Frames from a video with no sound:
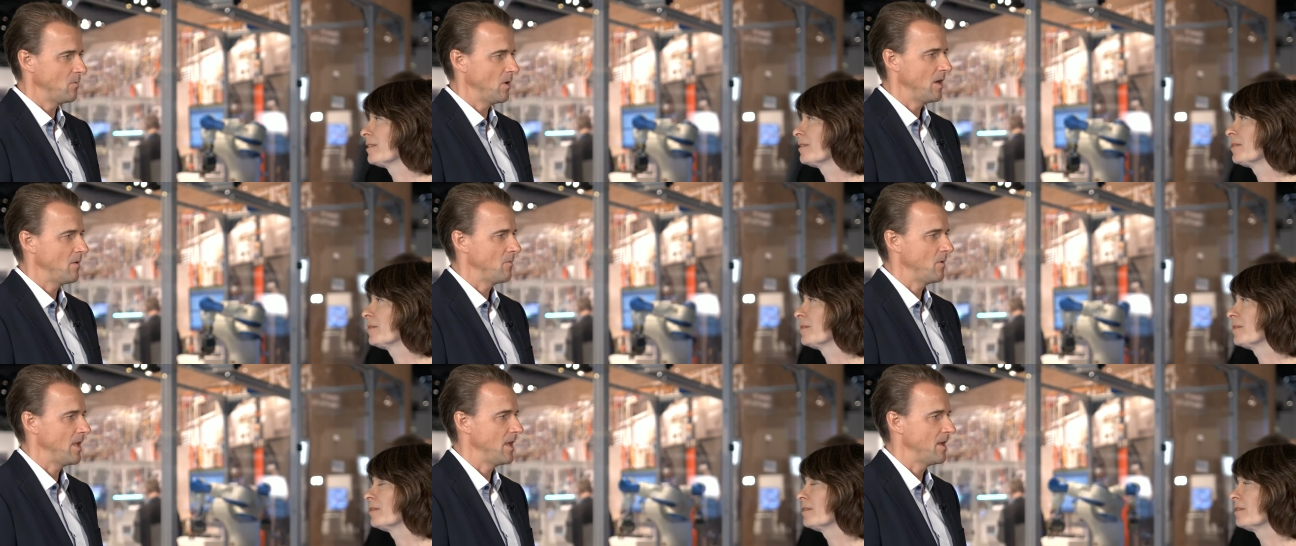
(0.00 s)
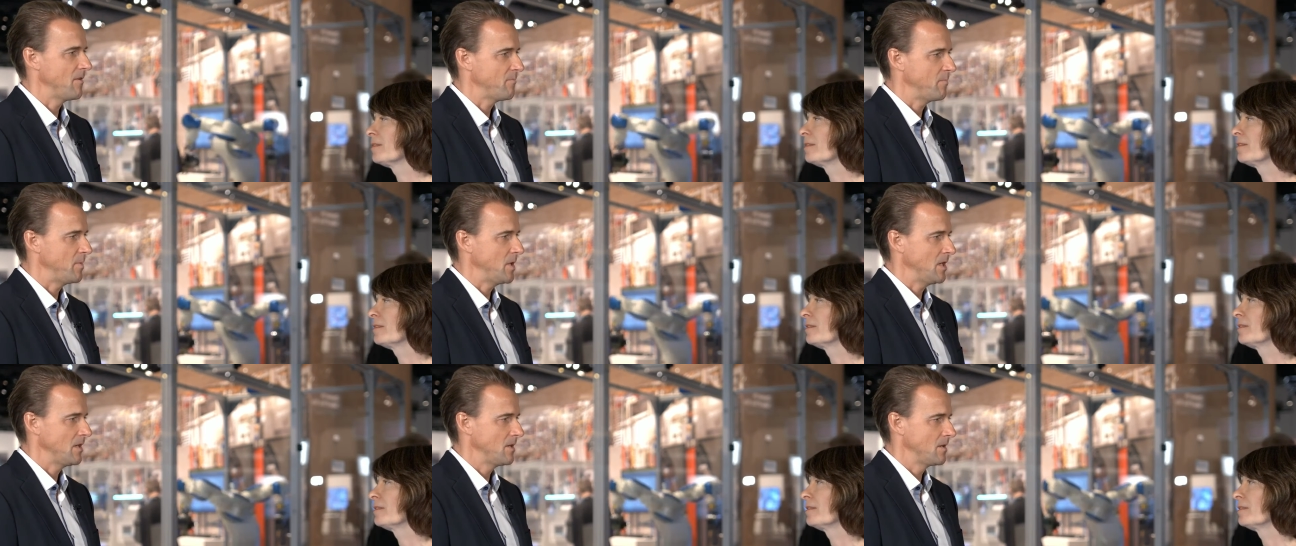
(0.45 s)
Speaker 1: where we
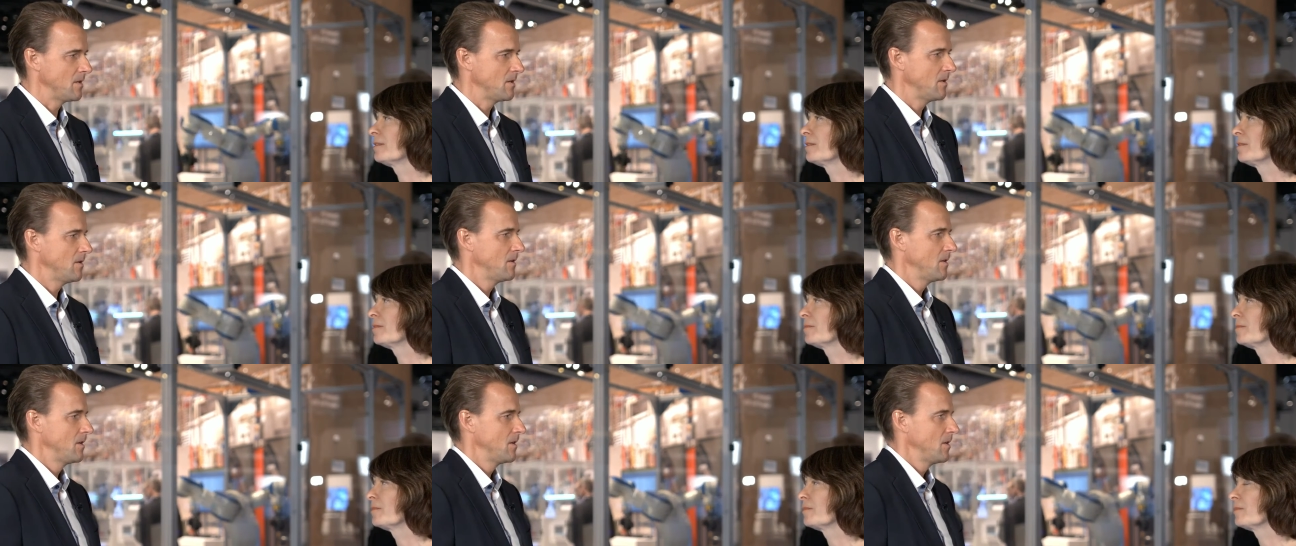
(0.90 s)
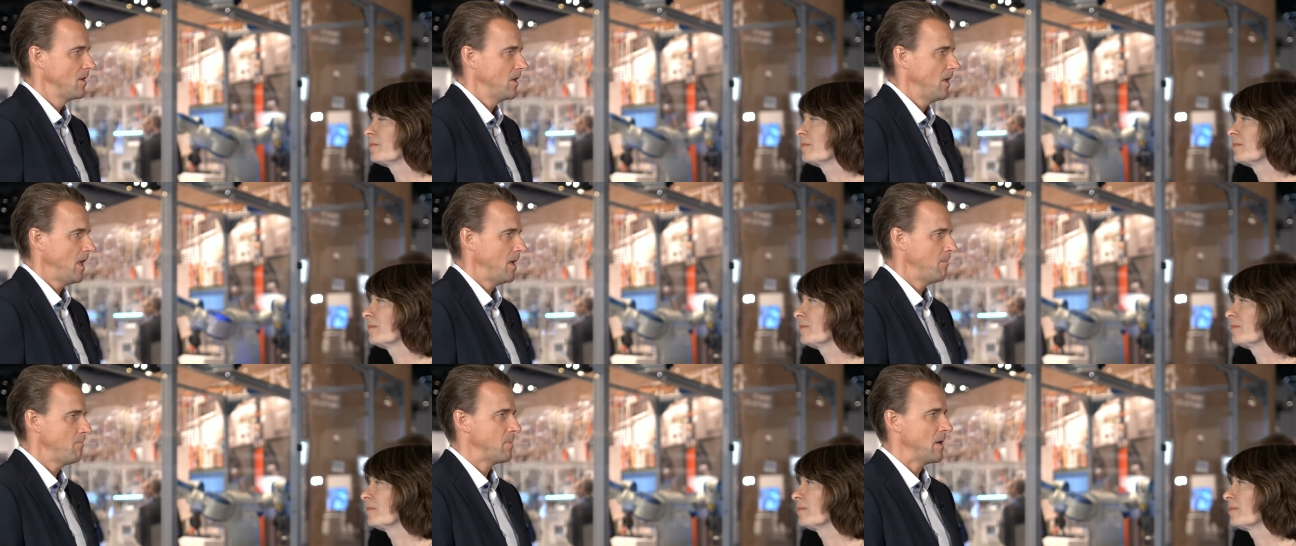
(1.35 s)
have been
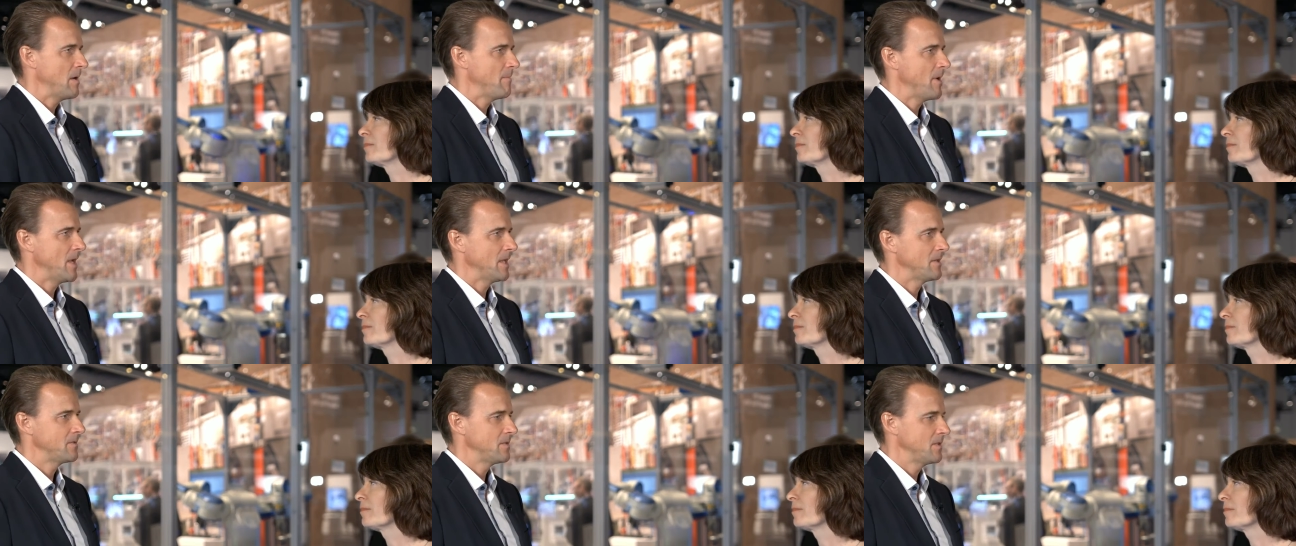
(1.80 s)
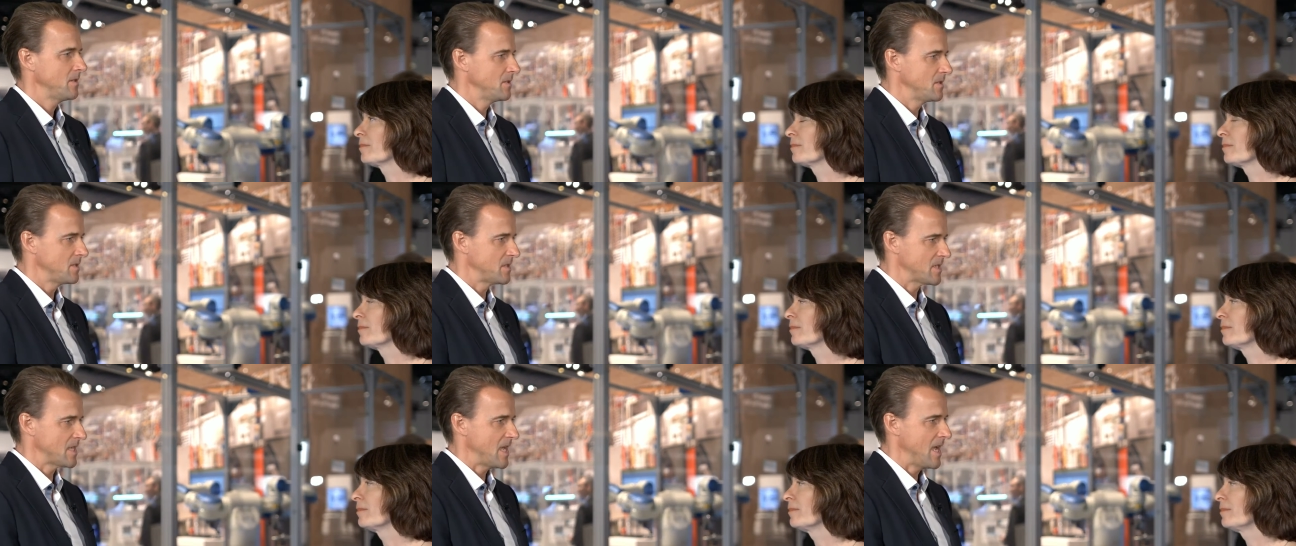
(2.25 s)
implementing,
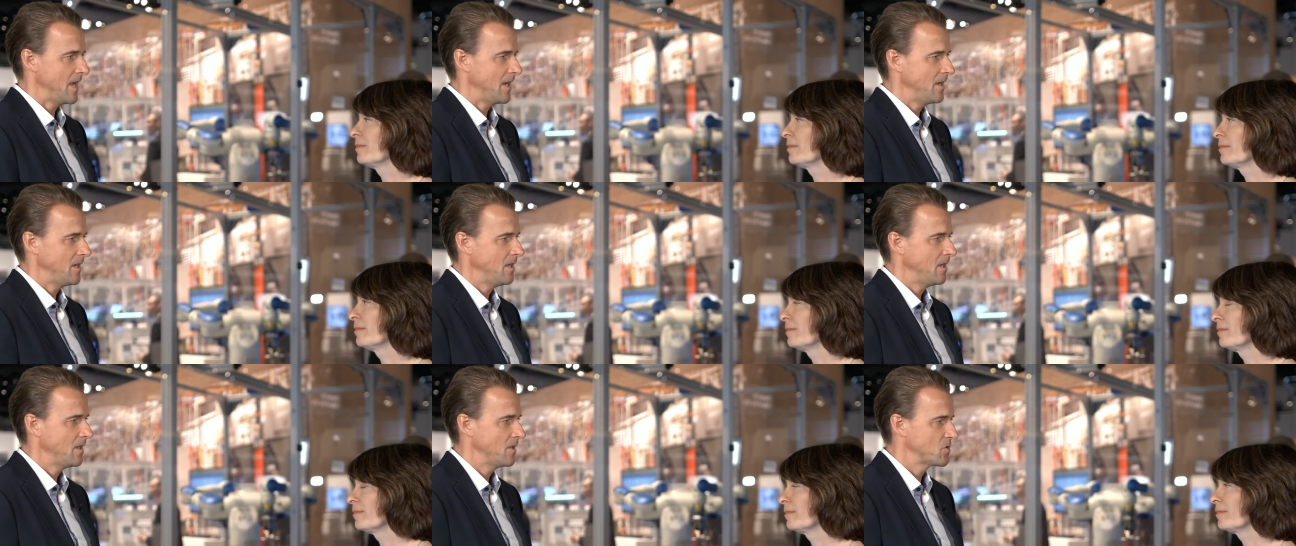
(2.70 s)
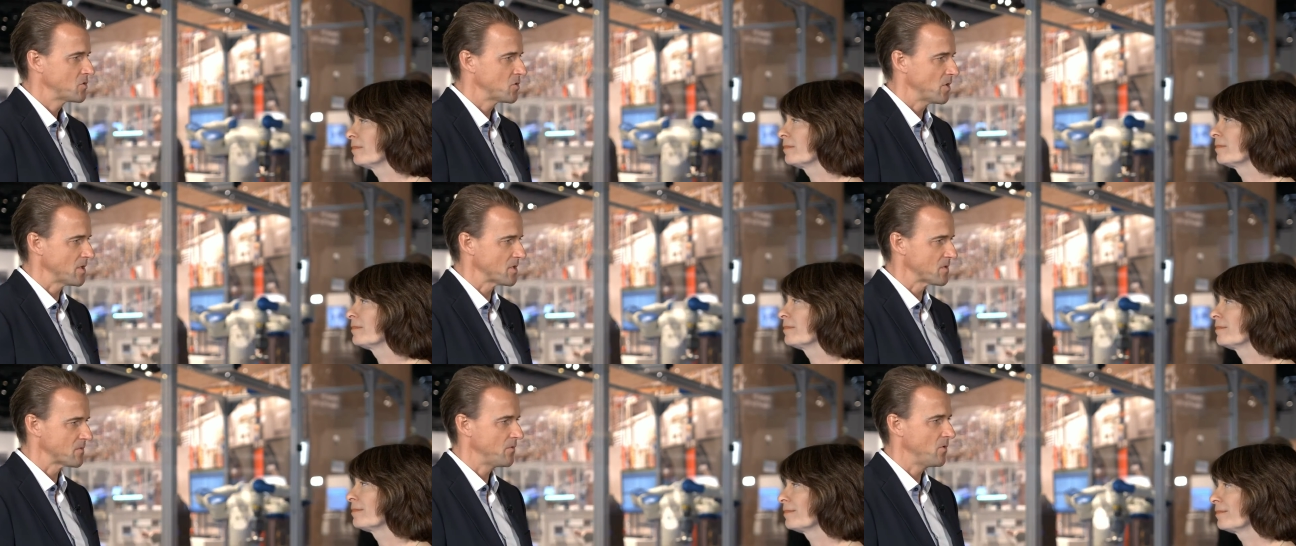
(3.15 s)
designing,
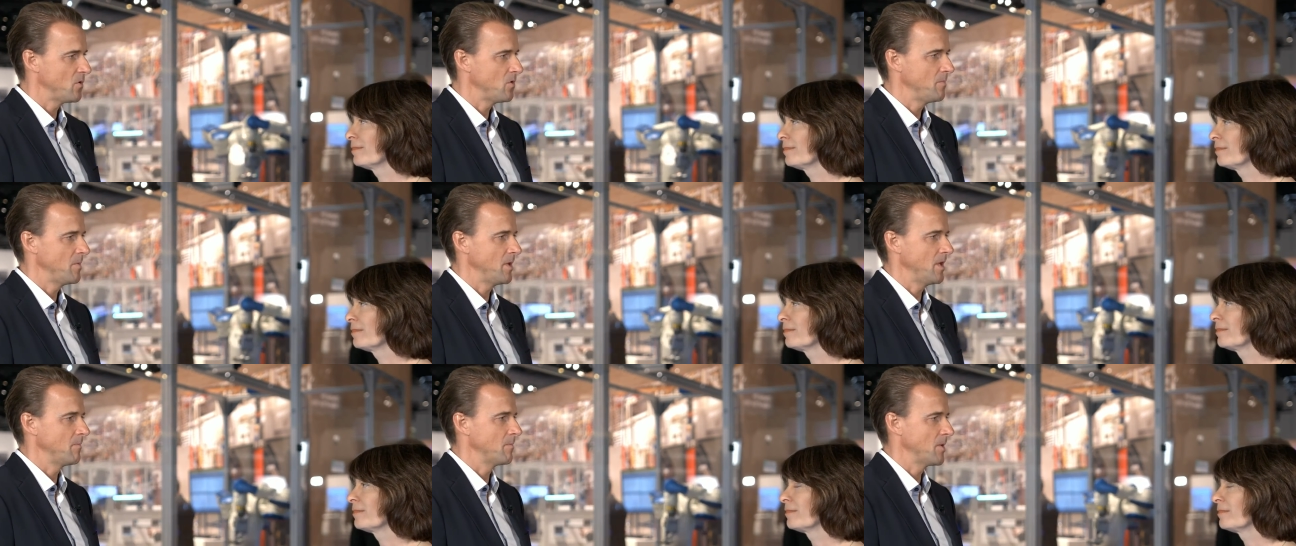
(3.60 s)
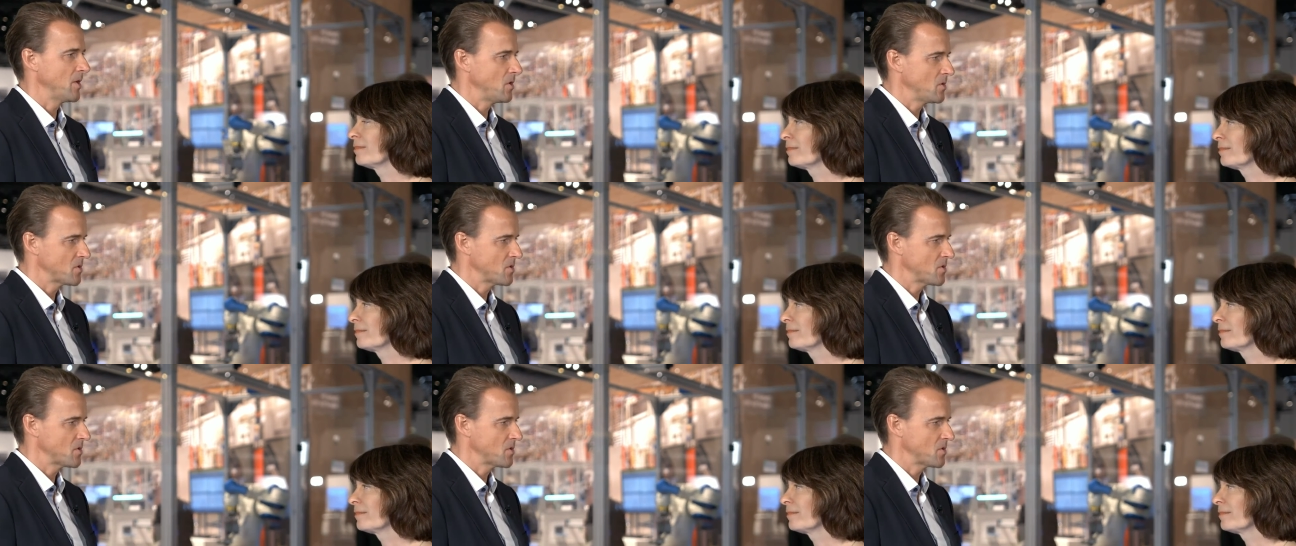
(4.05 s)
transforming, but